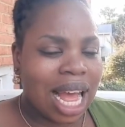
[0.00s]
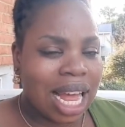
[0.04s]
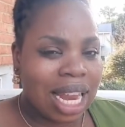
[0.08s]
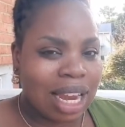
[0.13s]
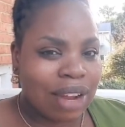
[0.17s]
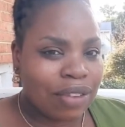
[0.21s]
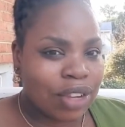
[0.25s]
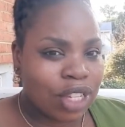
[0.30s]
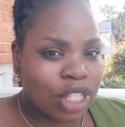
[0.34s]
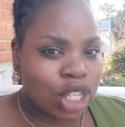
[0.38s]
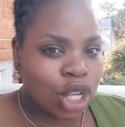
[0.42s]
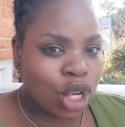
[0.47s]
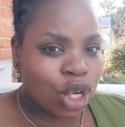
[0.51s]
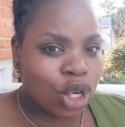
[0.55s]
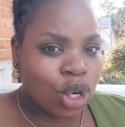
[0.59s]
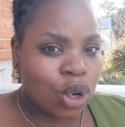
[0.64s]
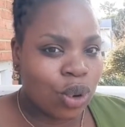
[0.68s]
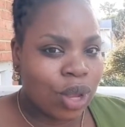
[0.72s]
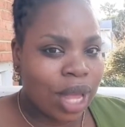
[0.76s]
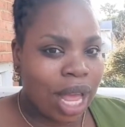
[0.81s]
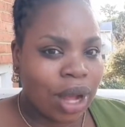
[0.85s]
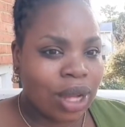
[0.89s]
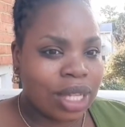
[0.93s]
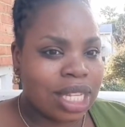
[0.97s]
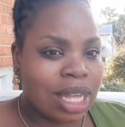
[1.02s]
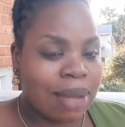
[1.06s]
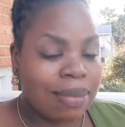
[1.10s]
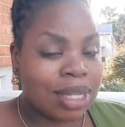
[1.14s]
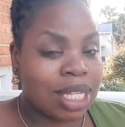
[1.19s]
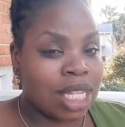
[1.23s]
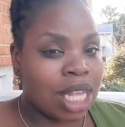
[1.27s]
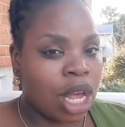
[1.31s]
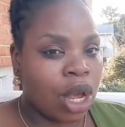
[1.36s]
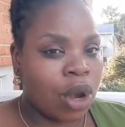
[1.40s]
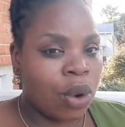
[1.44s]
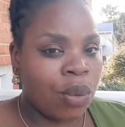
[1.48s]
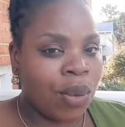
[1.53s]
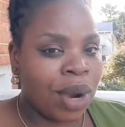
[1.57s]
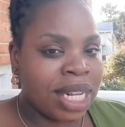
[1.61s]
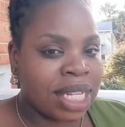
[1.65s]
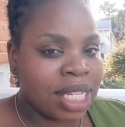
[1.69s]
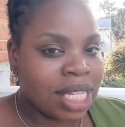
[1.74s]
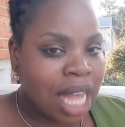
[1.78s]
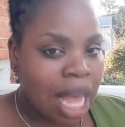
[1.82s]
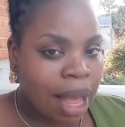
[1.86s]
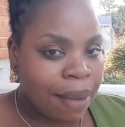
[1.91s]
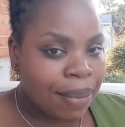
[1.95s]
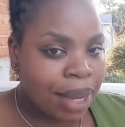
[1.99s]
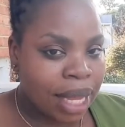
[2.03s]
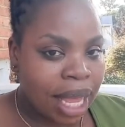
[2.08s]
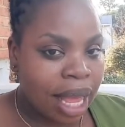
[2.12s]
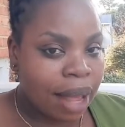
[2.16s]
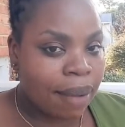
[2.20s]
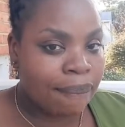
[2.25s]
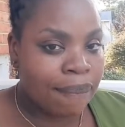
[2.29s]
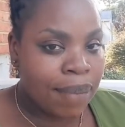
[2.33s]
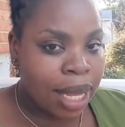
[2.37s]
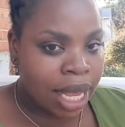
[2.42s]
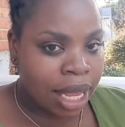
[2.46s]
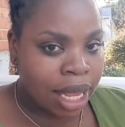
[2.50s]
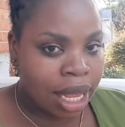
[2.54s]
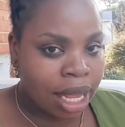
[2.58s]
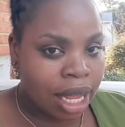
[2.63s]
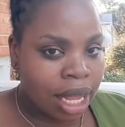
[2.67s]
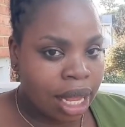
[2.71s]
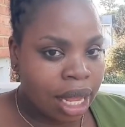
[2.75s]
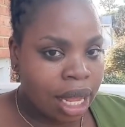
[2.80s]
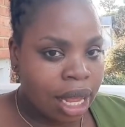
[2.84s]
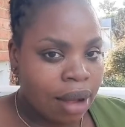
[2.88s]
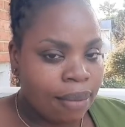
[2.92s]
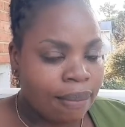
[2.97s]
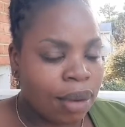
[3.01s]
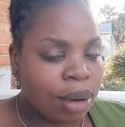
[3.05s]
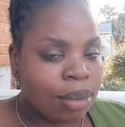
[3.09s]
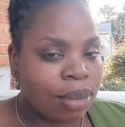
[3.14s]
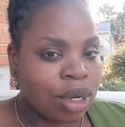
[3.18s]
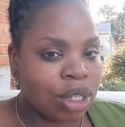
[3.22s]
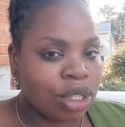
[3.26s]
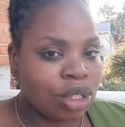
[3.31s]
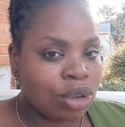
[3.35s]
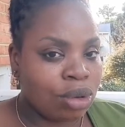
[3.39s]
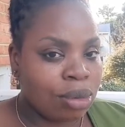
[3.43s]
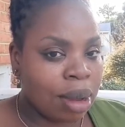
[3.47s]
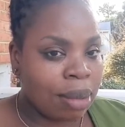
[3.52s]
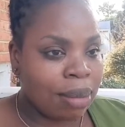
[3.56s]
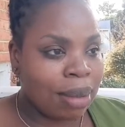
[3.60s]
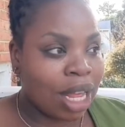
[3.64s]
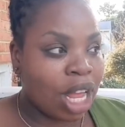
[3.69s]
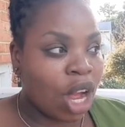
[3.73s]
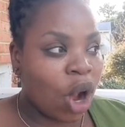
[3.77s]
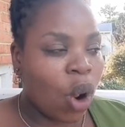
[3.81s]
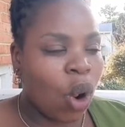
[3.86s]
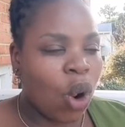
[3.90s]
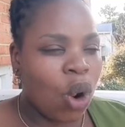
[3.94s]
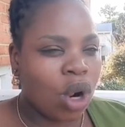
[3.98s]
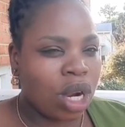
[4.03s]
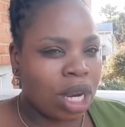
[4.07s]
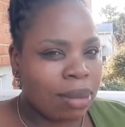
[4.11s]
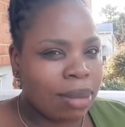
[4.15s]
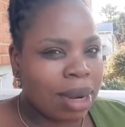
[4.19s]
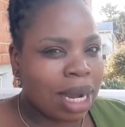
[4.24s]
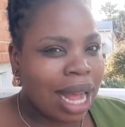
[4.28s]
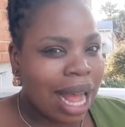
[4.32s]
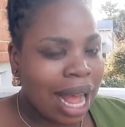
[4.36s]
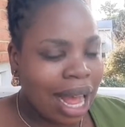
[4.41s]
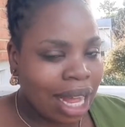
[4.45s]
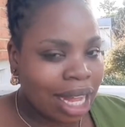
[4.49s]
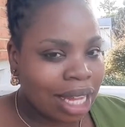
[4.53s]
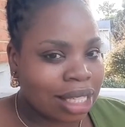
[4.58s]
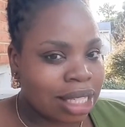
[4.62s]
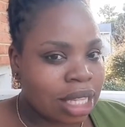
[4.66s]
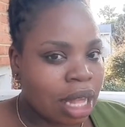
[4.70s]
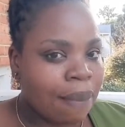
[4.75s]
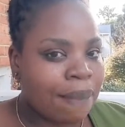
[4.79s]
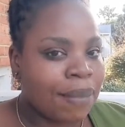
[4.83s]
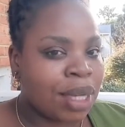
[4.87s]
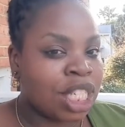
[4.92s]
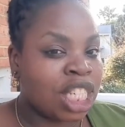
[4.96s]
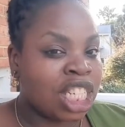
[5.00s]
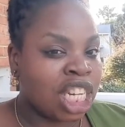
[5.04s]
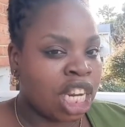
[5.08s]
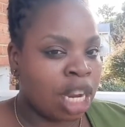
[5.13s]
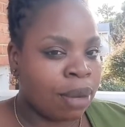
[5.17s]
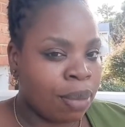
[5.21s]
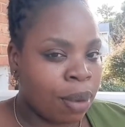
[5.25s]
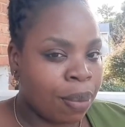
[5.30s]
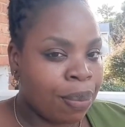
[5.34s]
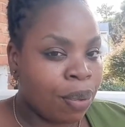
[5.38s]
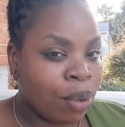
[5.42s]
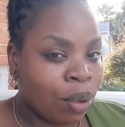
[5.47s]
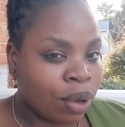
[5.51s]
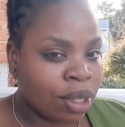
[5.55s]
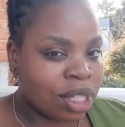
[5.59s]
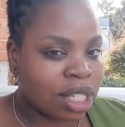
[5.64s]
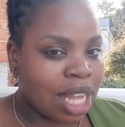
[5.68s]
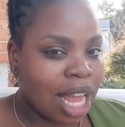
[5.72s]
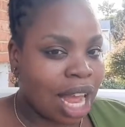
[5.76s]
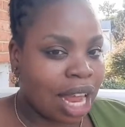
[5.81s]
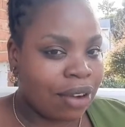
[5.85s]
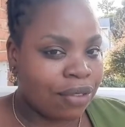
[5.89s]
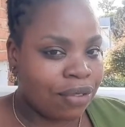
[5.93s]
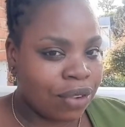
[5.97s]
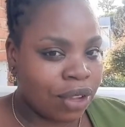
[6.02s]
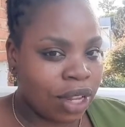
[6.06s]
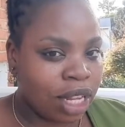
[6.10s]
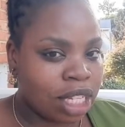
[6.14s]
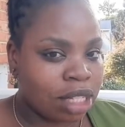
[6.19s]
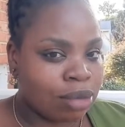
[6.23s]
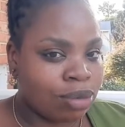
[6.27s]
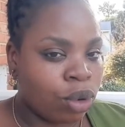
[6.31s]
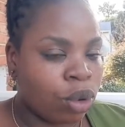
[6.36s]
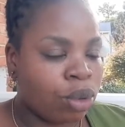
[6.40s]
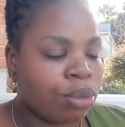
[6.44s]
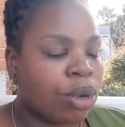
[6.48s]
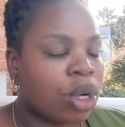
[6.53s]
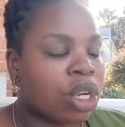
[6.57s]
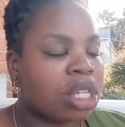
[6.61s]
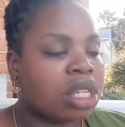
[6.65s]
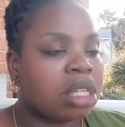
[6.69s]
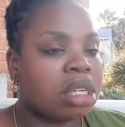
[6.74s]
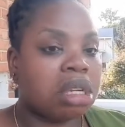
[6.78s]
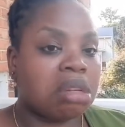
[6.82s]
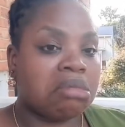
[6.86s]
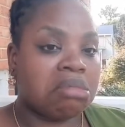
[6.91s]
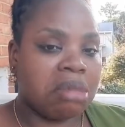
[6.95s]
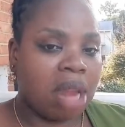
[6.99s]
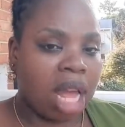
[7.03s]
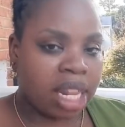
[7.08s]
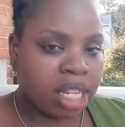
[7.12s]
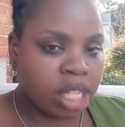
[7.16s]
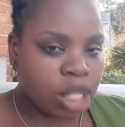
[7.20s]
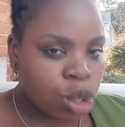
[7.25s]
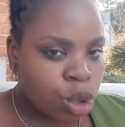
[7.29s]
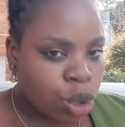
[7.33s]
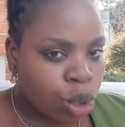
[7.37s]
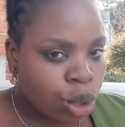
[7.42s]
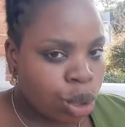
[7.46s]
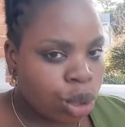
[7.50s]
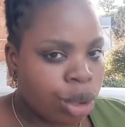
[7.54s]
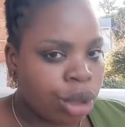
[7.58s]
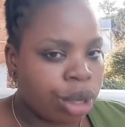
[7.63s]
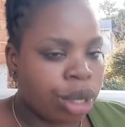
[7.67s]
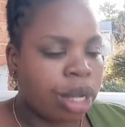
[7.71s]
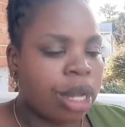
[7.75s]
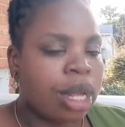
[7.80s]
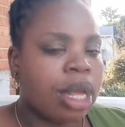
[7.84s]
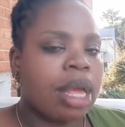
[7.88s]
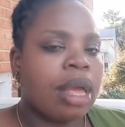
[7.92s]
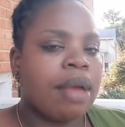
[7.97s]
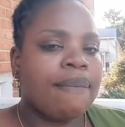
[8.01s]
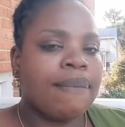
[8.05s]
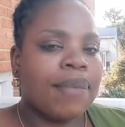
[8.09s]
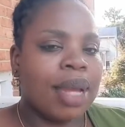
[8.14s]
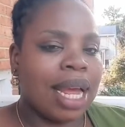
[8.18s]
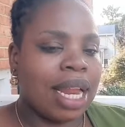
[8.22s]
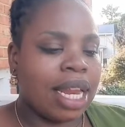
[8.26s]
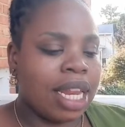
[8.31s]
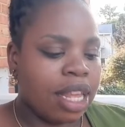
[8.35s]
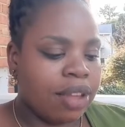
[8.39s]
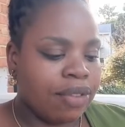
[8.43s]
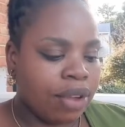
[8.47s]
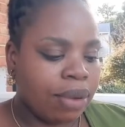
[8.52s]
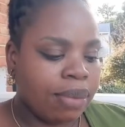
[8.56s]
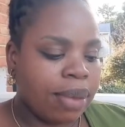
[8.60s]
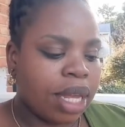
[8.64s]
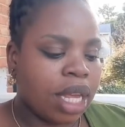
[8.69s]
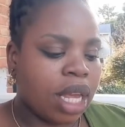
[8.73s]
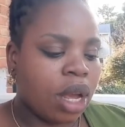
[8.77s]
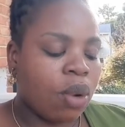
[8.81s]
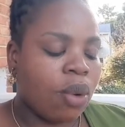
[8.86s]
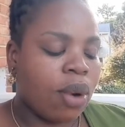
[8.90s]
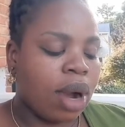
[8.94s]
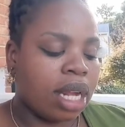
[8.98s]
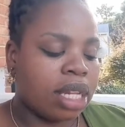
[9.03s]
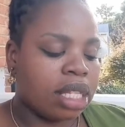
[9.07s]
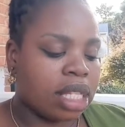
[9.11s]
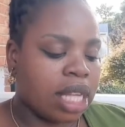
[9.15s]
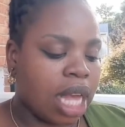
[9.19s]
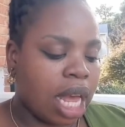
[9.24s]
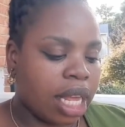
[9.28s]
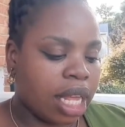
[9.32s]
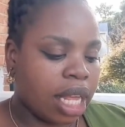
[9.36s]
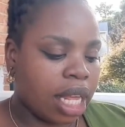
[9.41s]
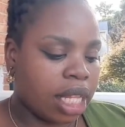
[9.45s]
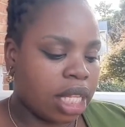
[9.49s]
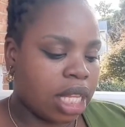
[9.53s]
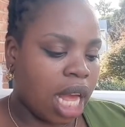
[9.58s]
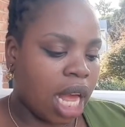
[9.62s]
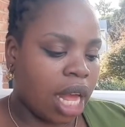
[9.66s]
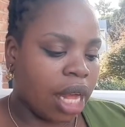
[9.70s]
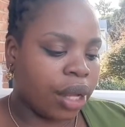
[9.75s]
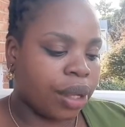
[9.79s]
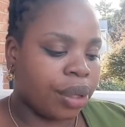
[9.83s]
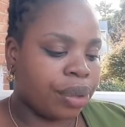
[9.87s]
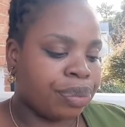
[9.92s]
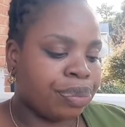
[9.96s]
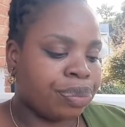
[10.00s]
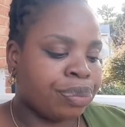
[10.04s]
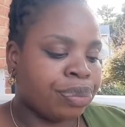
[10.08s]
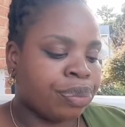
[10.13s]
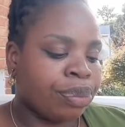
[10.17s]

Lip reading: all of a sudden now you're gonna tell me say when time I get big. I must remember you only because I share my post on Facebook. But that's cool. May I leave you make you go and talk your talk.